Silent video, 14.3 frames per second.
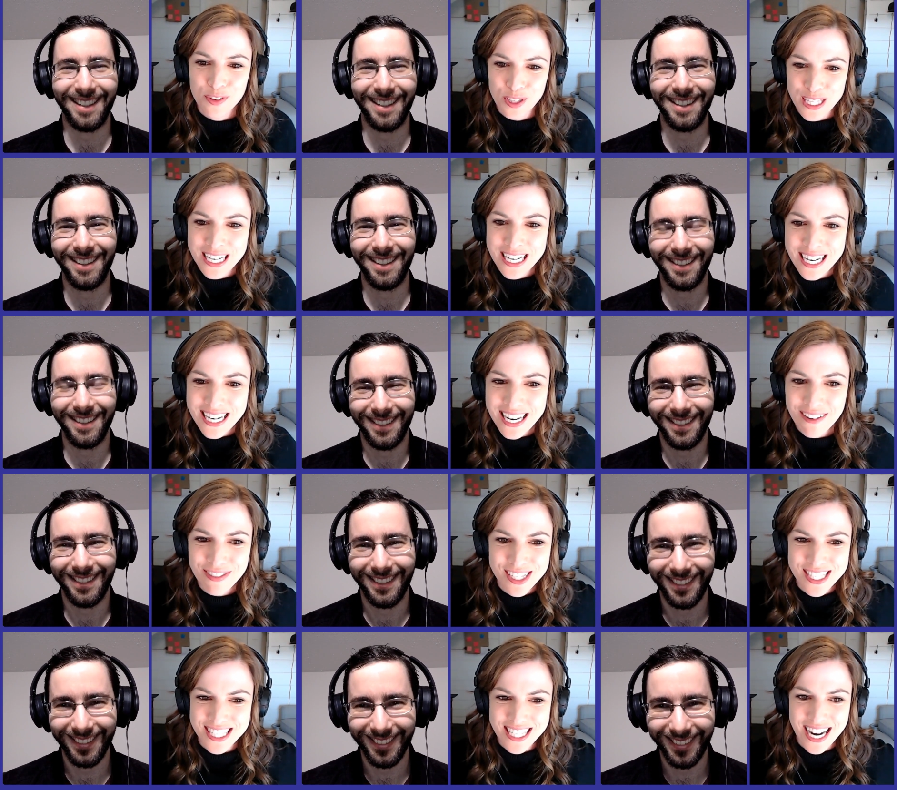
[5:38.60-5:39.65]
Speaker 1: validity of
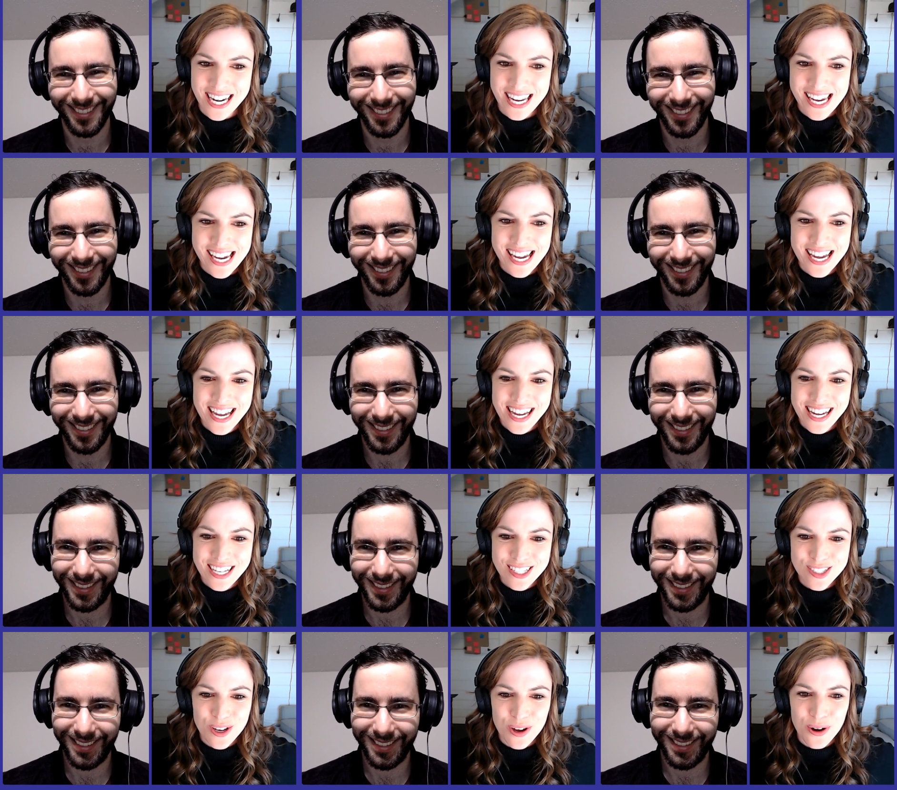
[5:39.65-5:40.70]
the study.
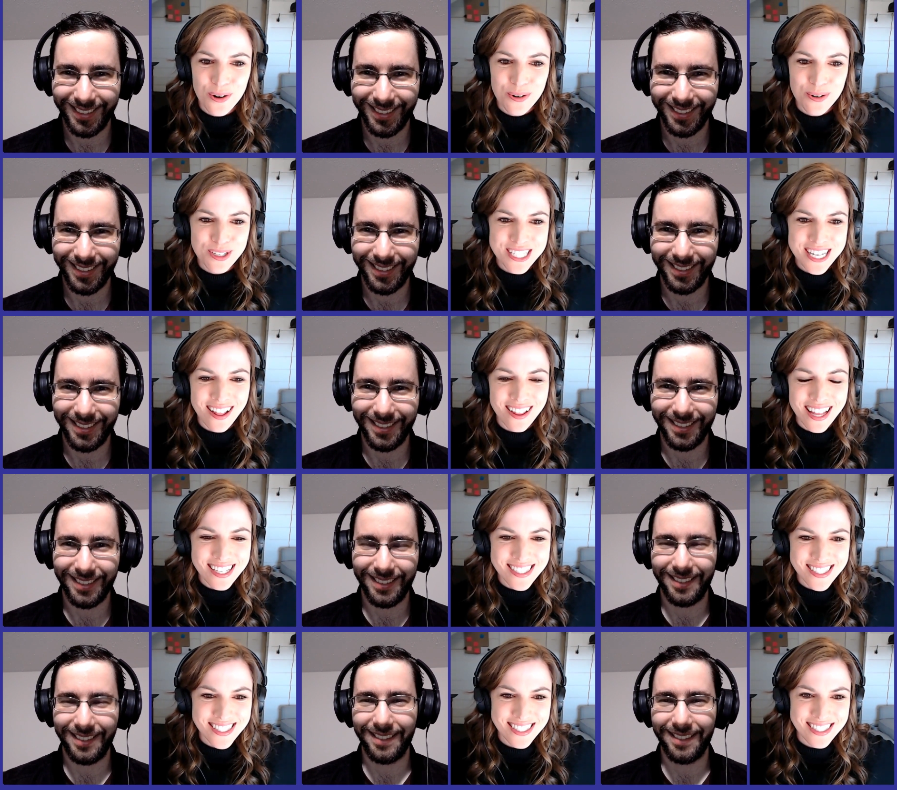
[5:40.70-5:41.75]
So tell
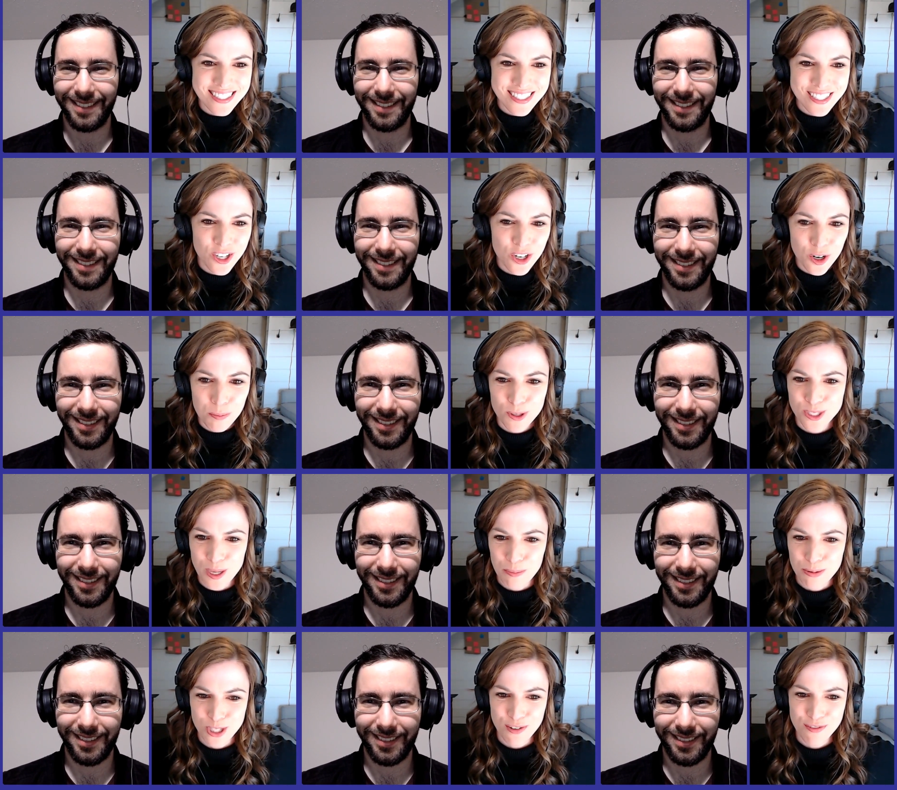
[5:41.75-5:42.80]
us your
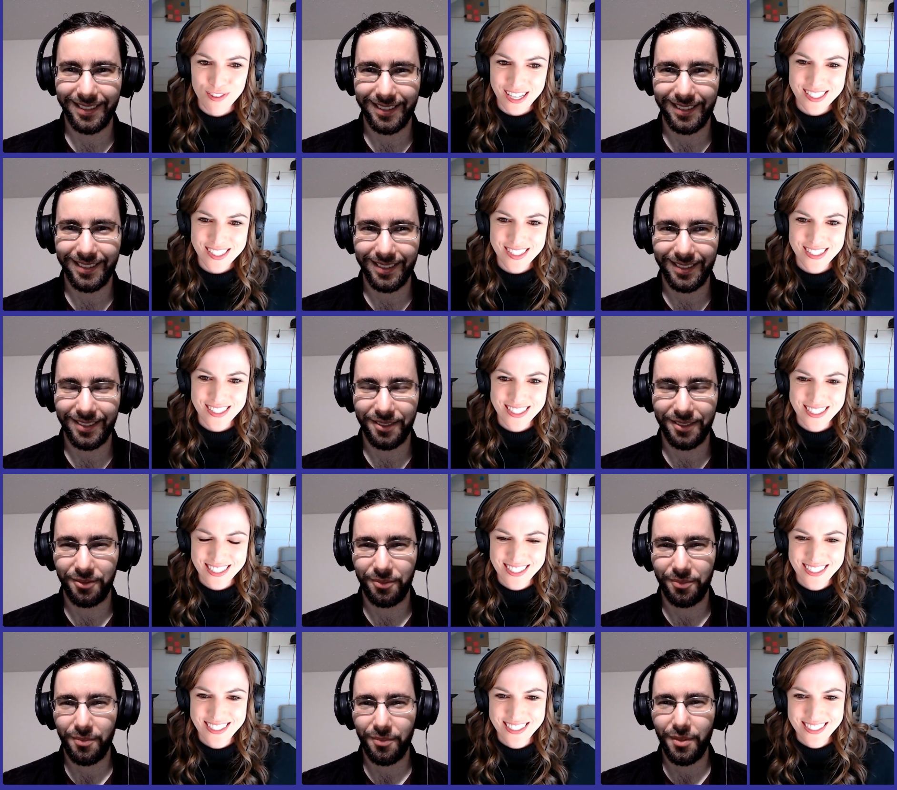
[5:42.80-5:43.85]
perception of this.
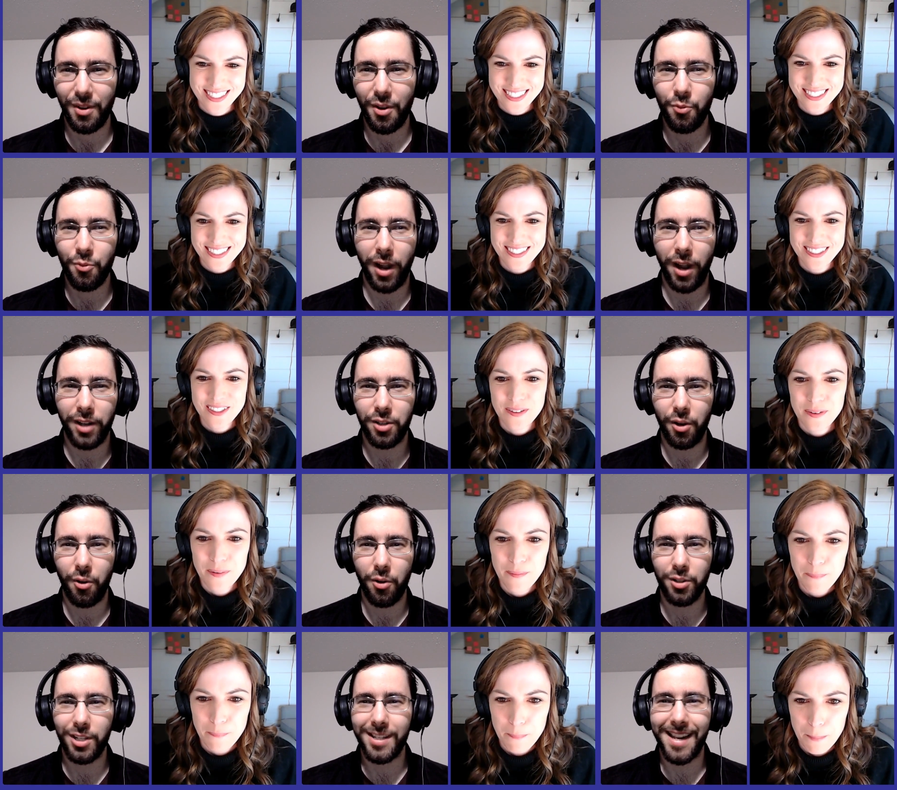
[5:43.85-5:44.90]
Speaker 2: Right,
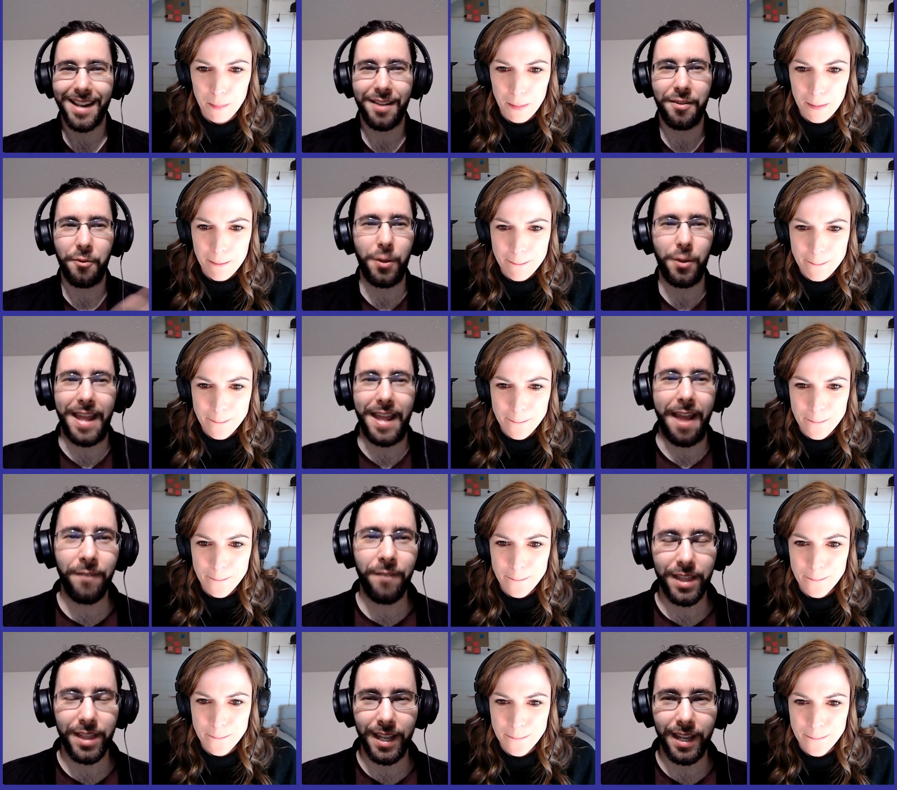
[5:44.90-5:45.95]
so just like with
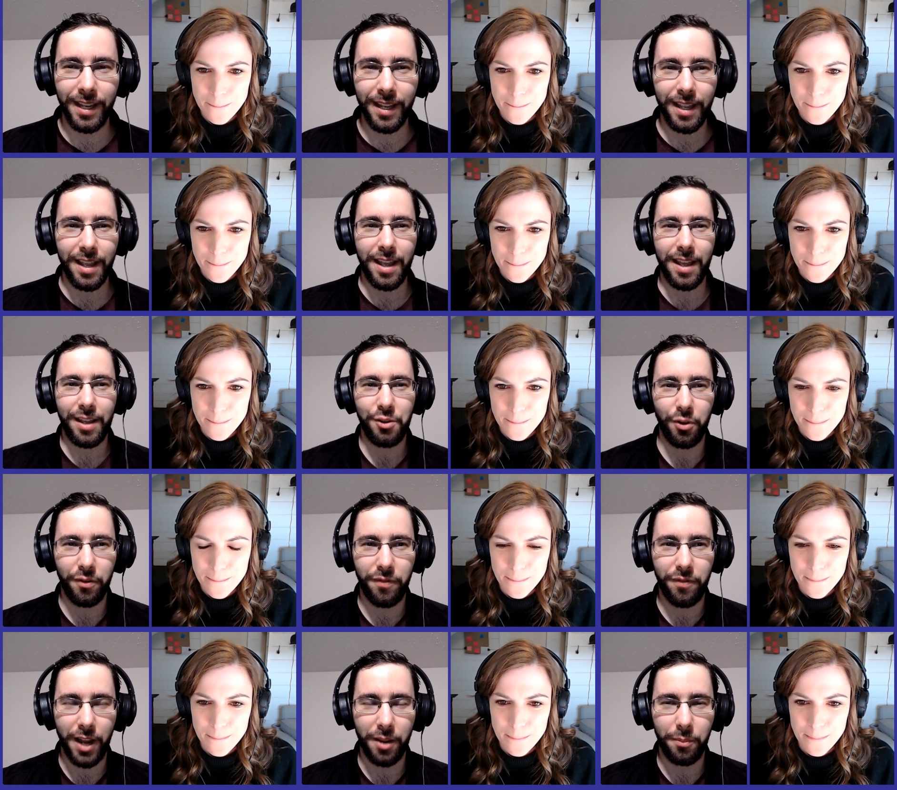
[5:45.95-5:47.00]
everything,
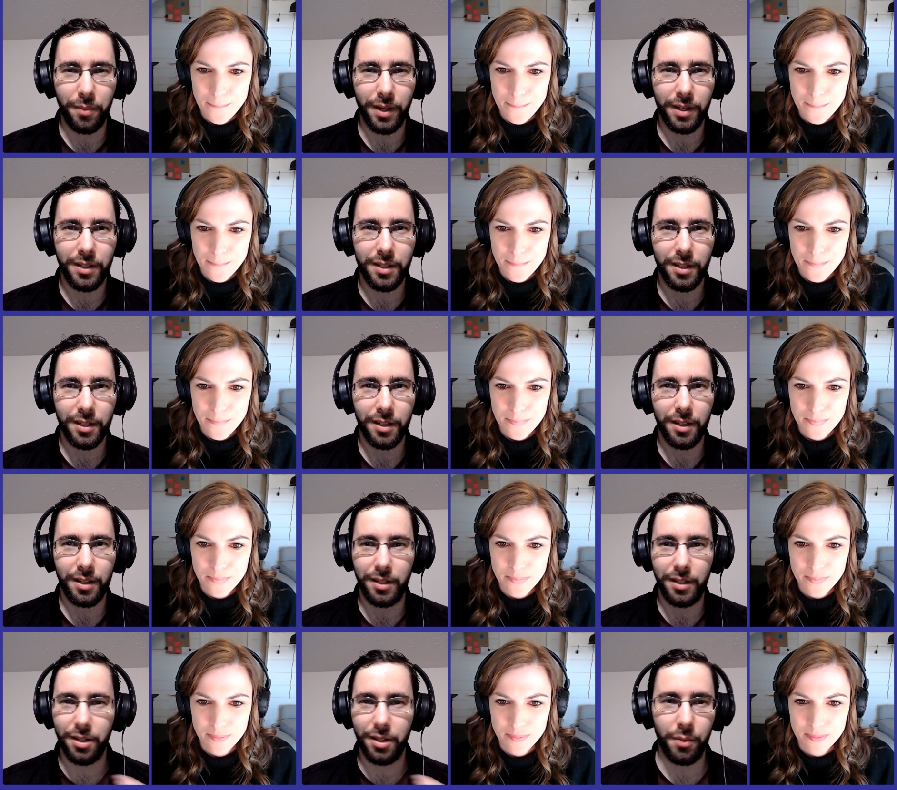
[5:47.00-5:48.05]
your environment
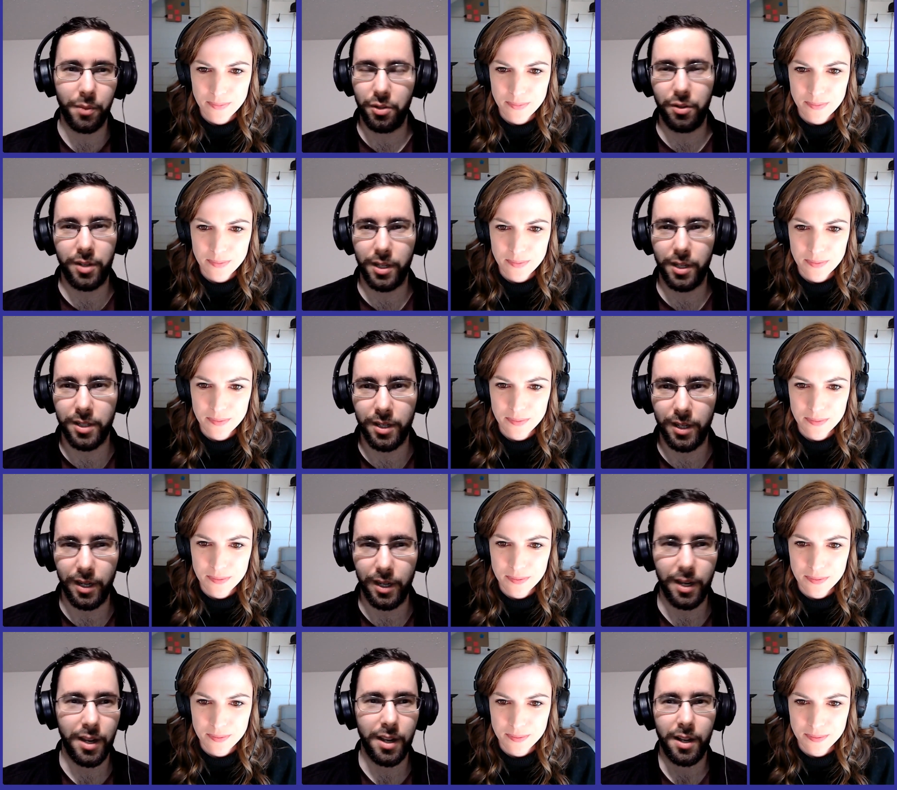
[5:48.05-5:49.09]
determines your
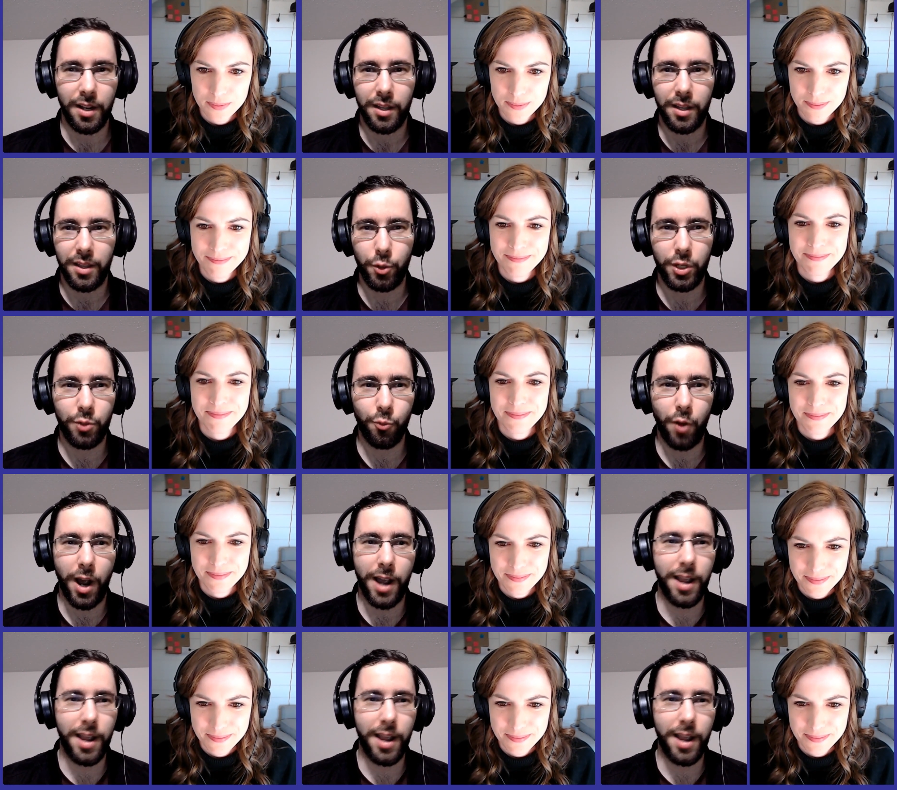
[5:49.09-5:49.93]
destiny. The reason